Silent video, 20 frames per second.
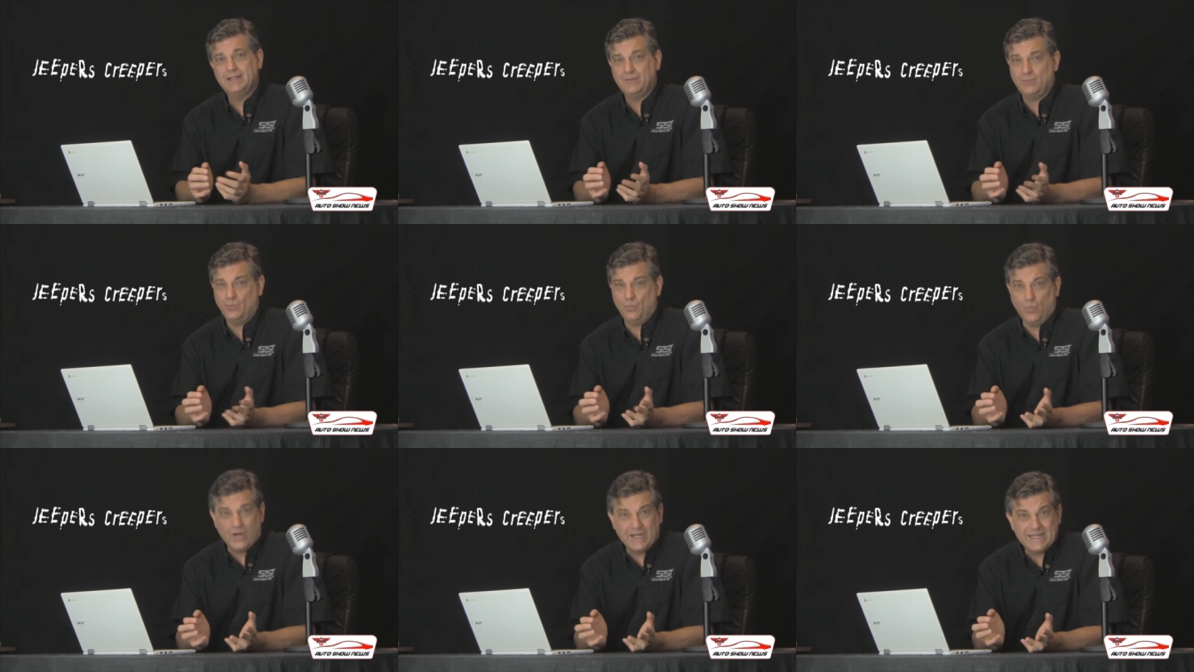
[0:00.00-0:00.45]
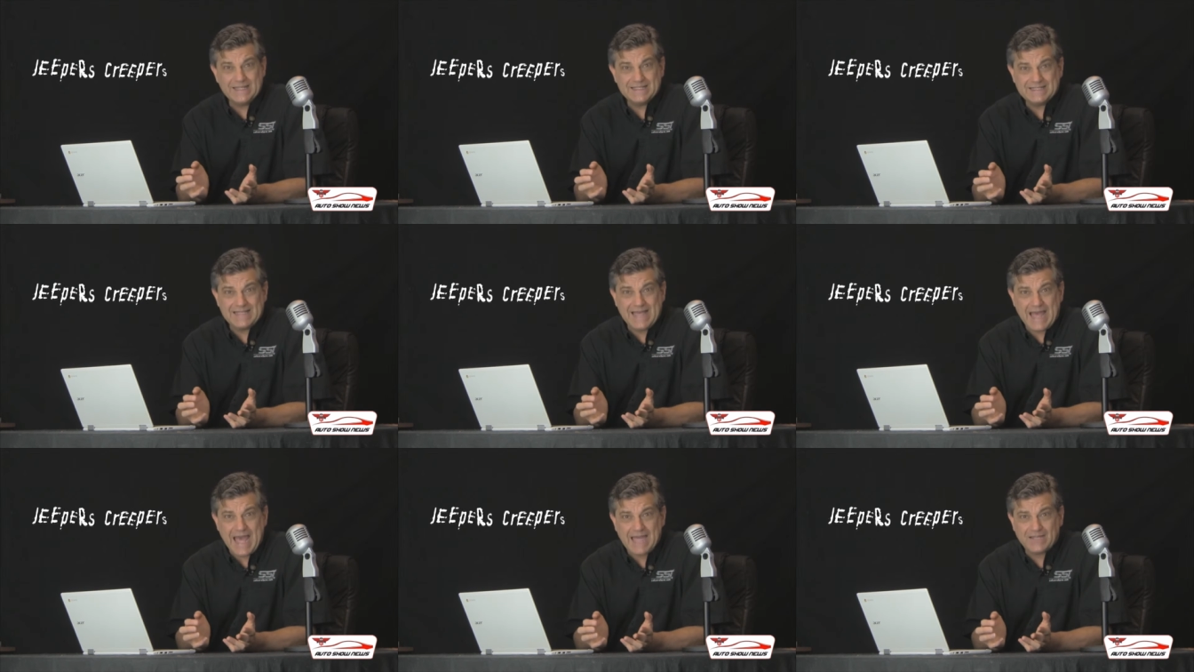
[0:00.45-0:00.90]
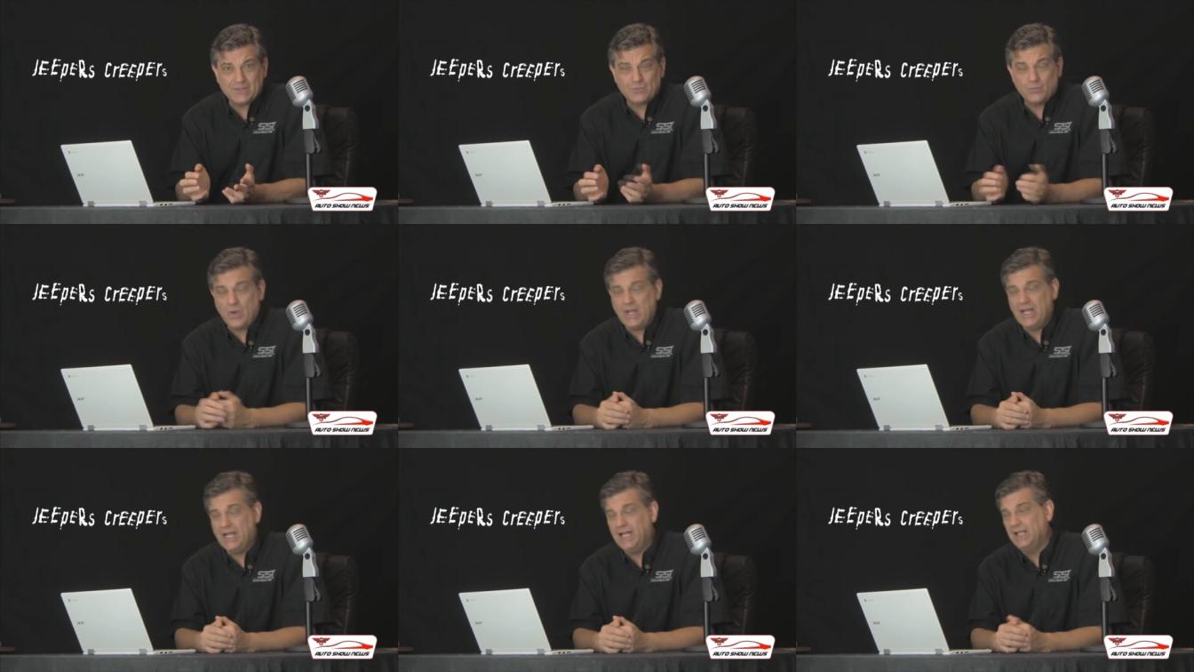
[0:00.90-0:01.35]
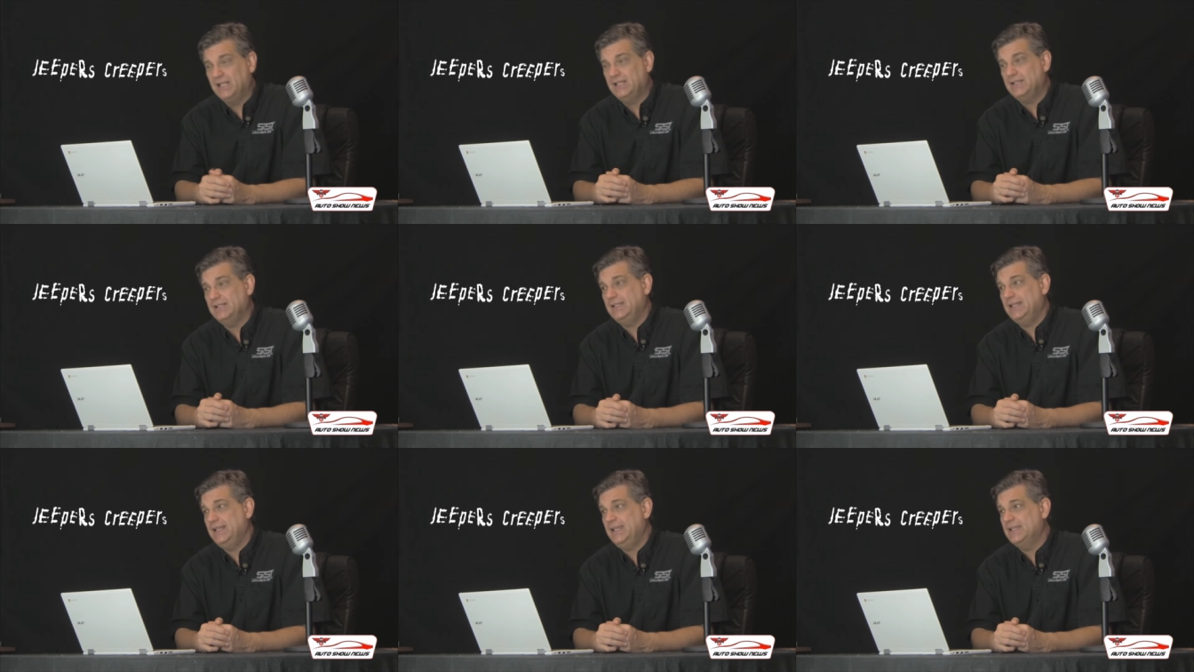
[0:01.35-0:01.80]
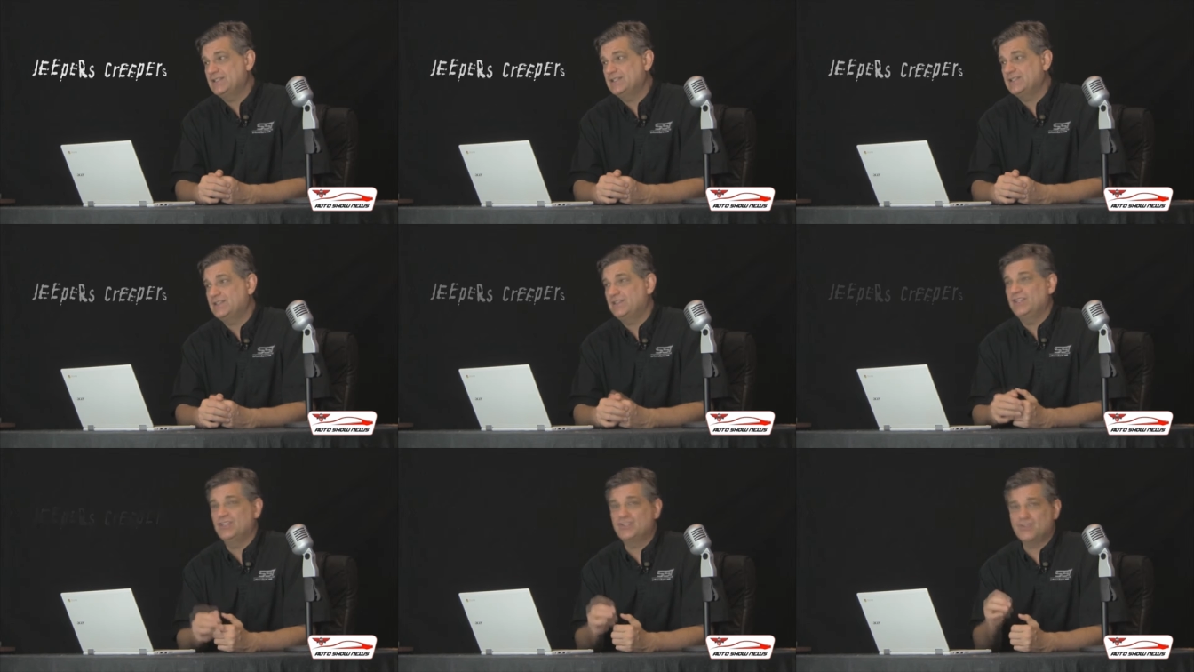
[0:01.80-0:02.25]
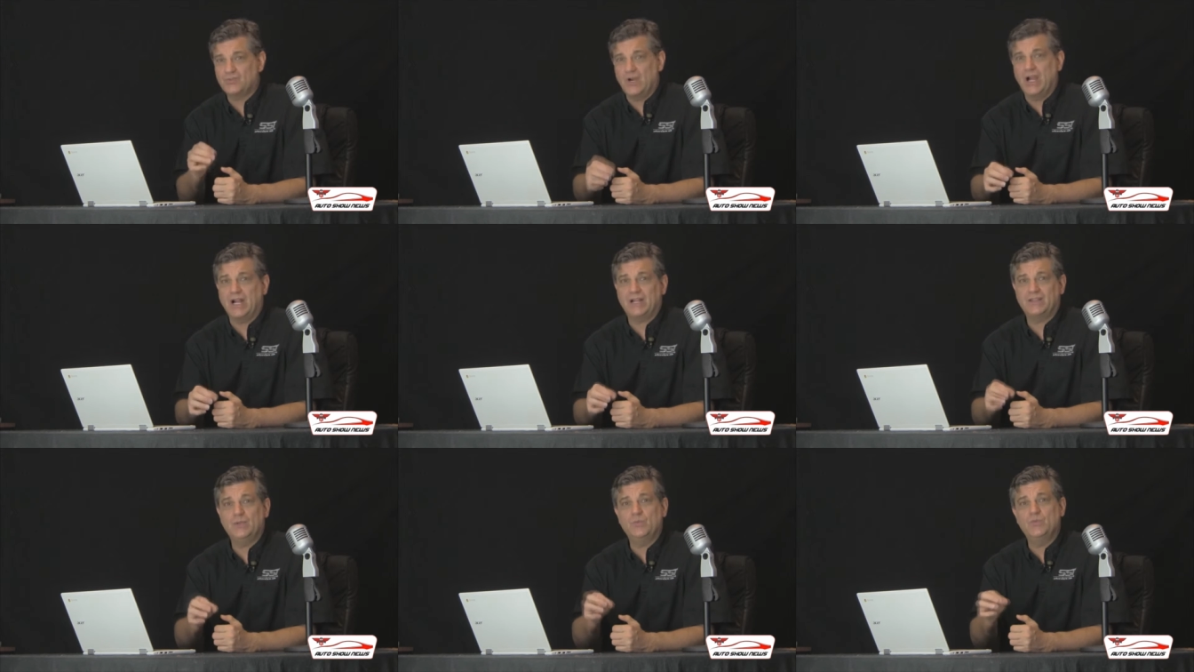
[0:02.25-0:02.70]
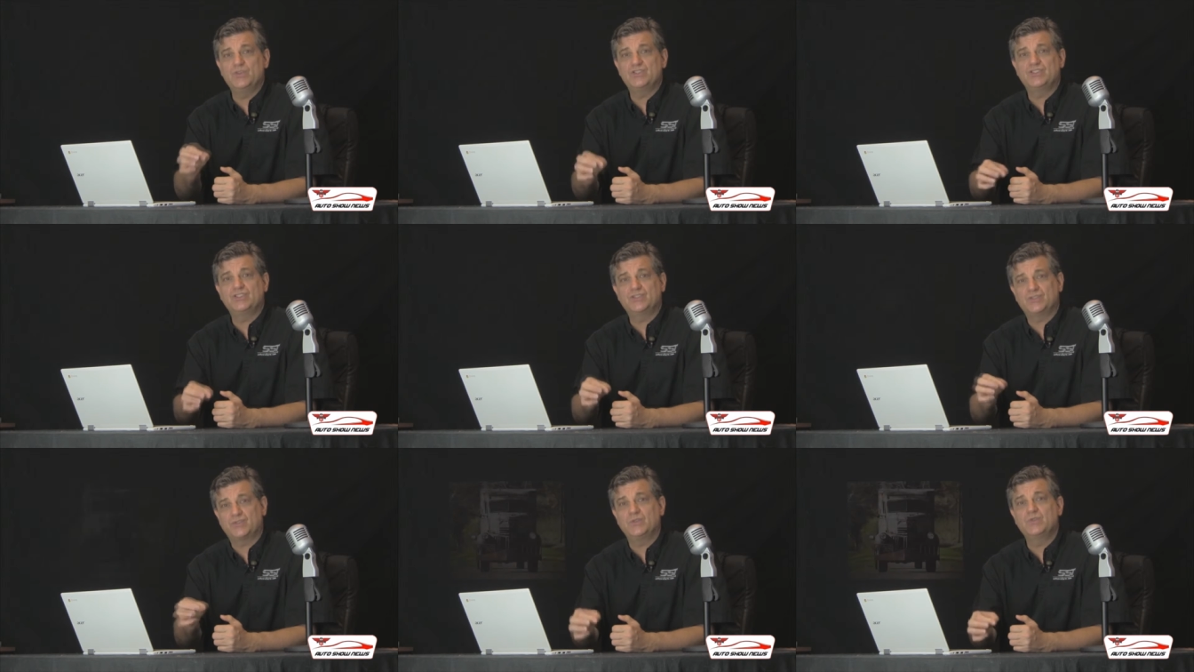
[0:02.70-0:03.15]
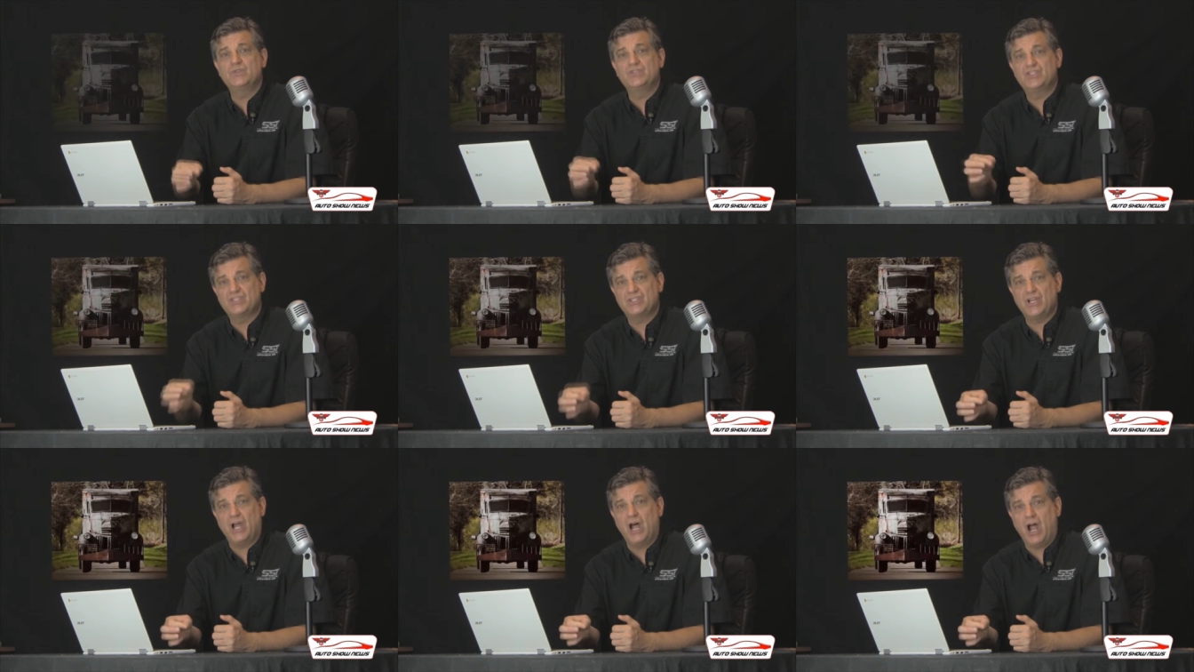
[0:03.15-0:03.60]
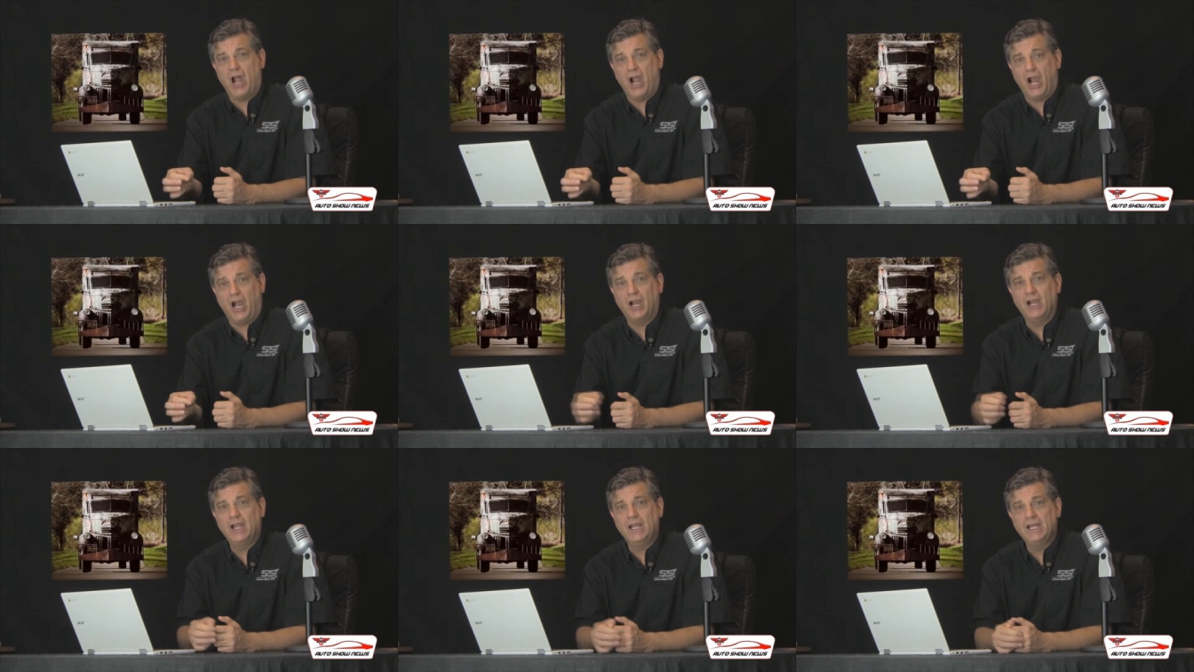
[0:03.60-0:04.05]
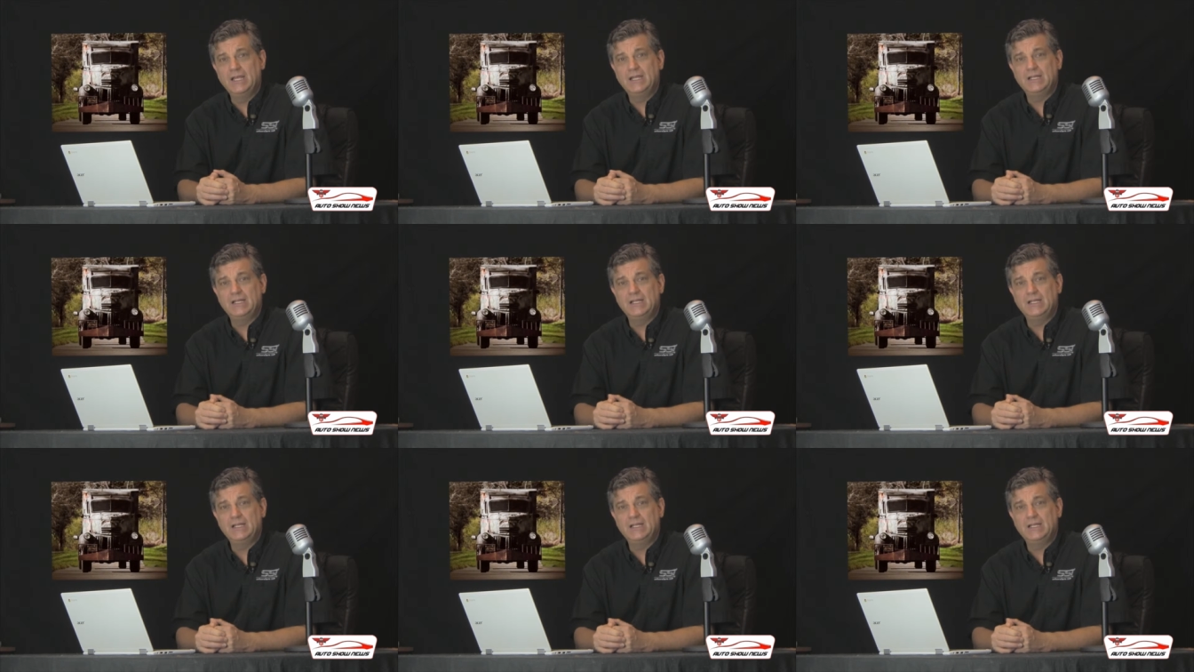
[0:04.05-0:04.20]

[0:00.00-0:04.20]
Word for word: What is that? Well, it's the truck that was the true star